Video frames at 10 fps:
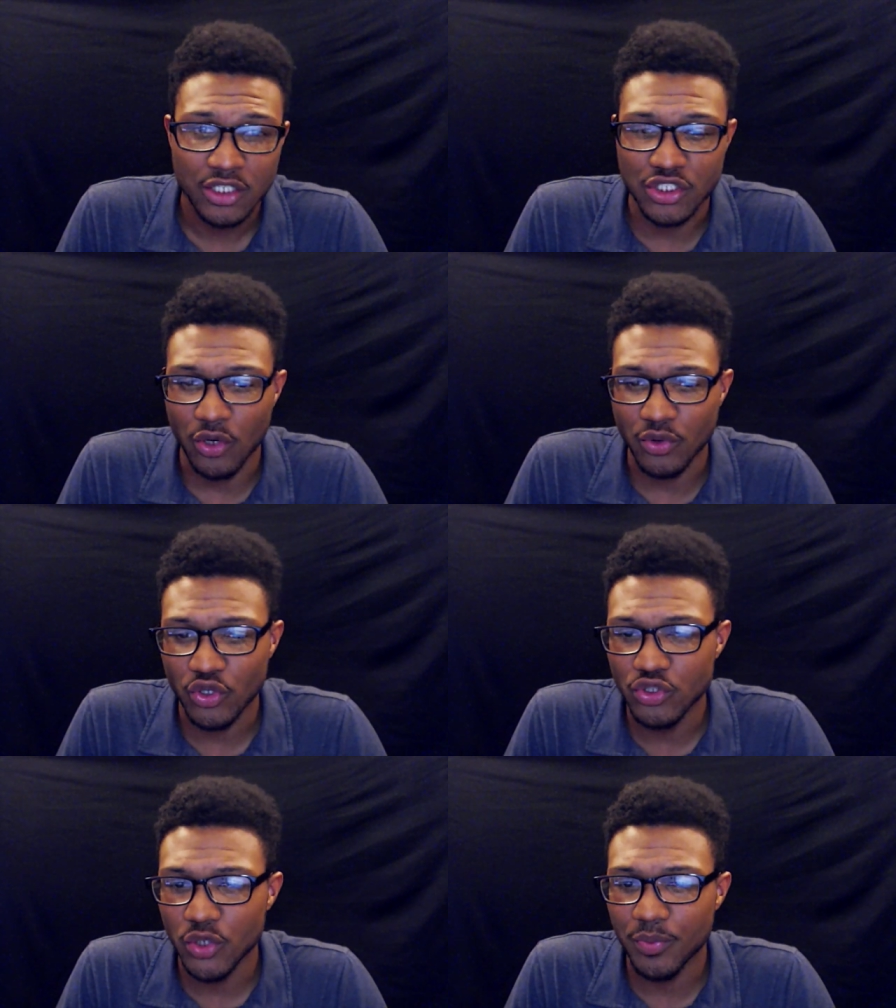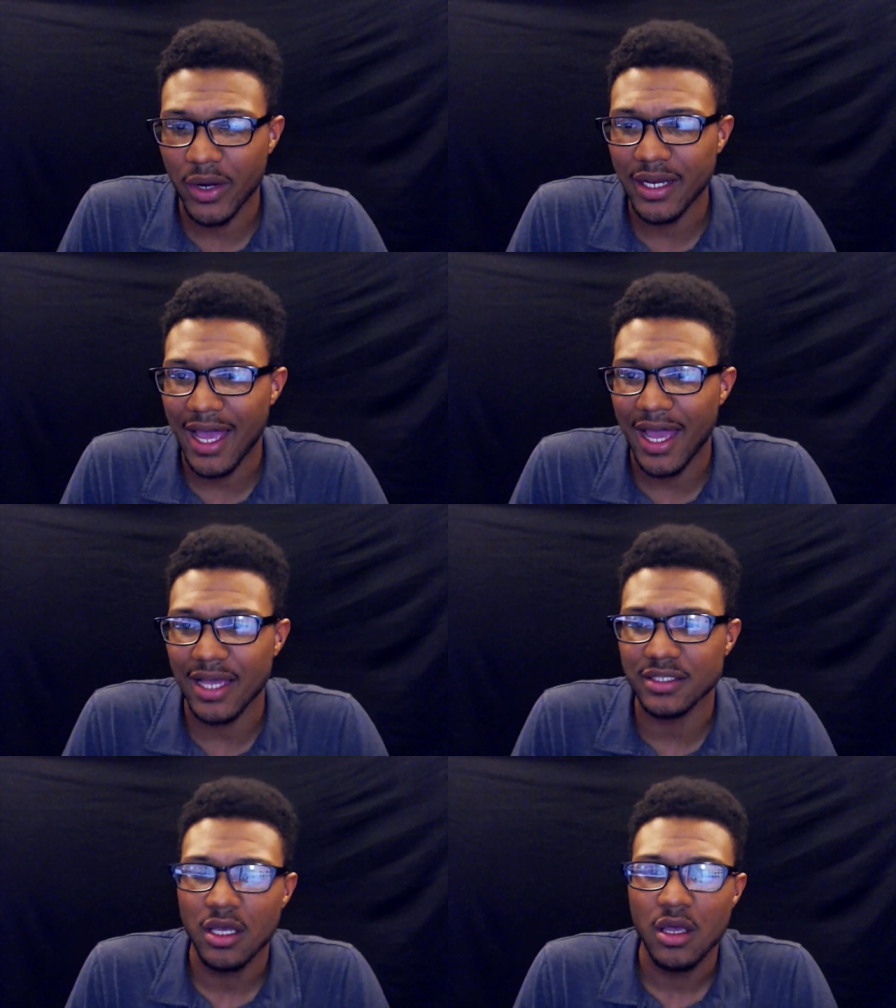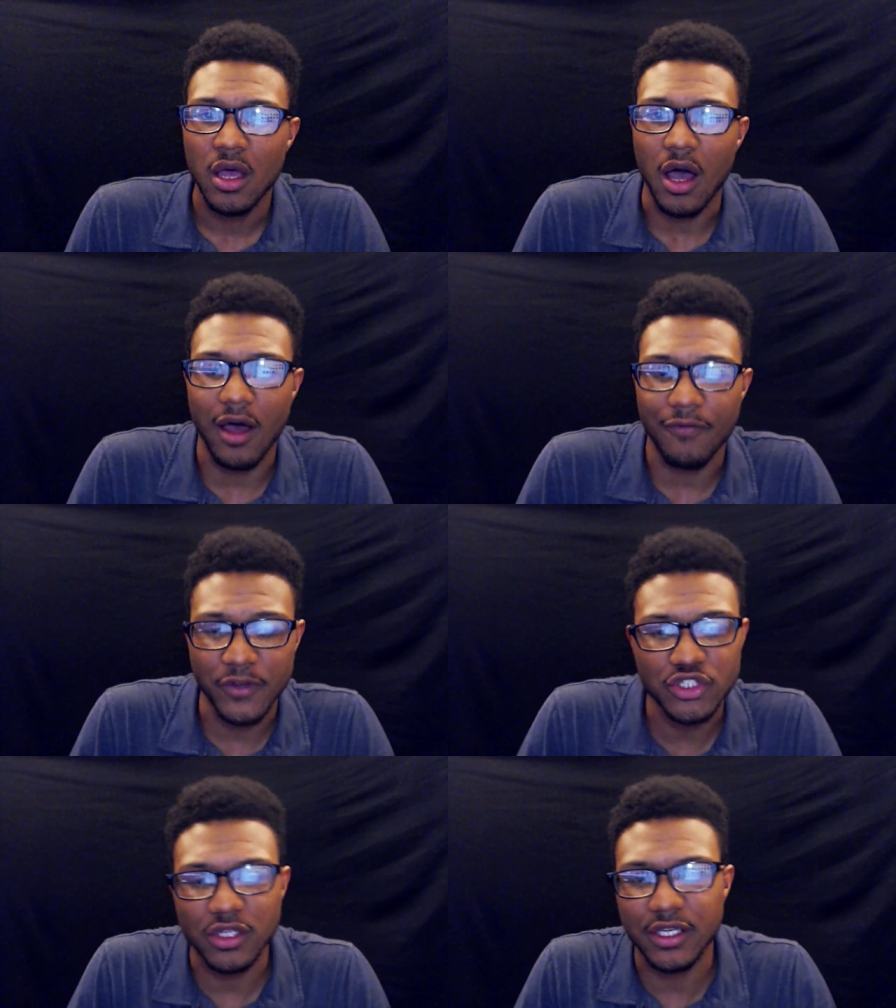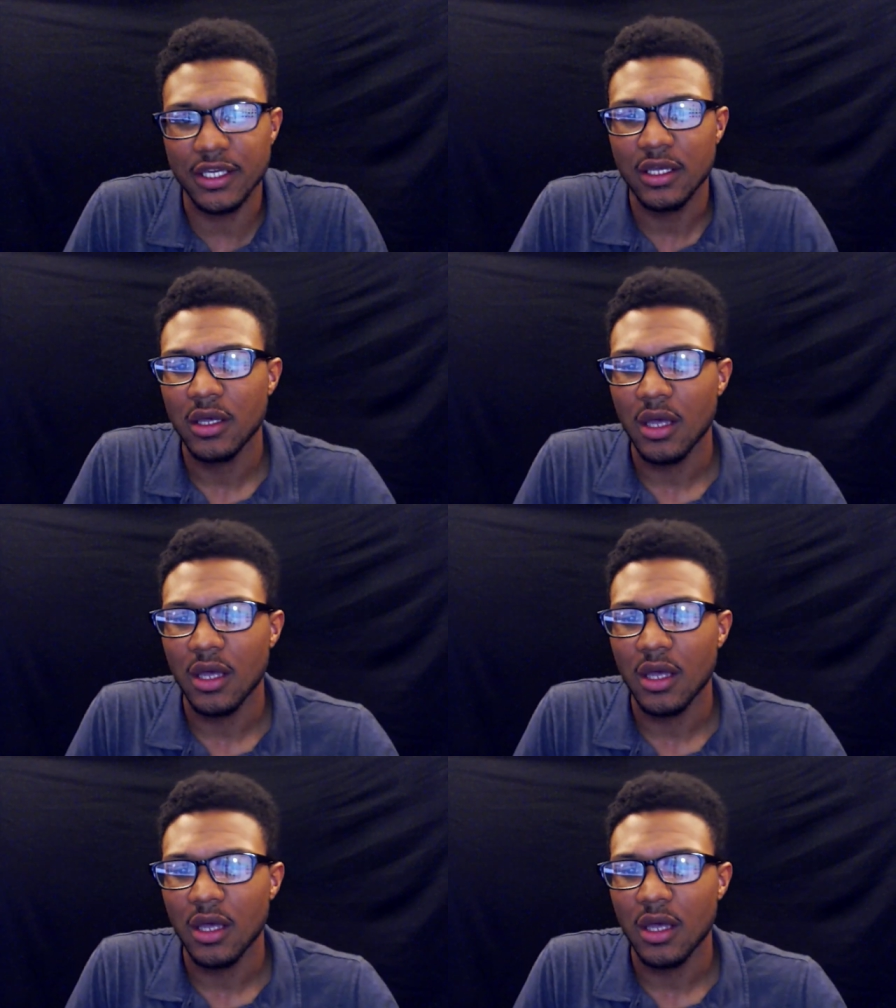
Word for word: So YouTube Red has officially,